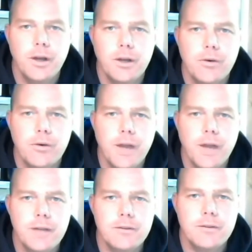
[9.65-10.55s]

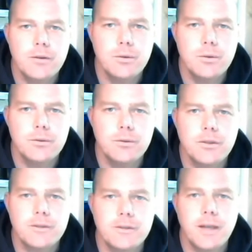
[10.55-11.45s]
create called
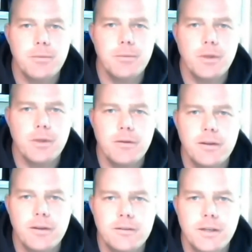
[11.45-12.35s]
Duct Tape
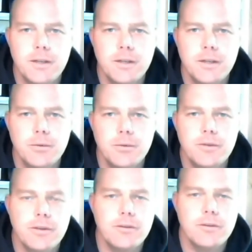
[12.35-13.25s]
University, which
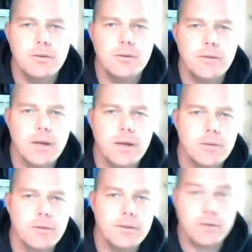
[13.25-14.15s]
is a tool to help the
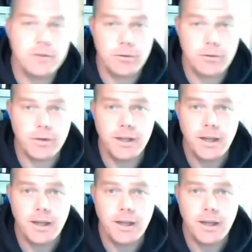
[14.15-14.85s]
discovery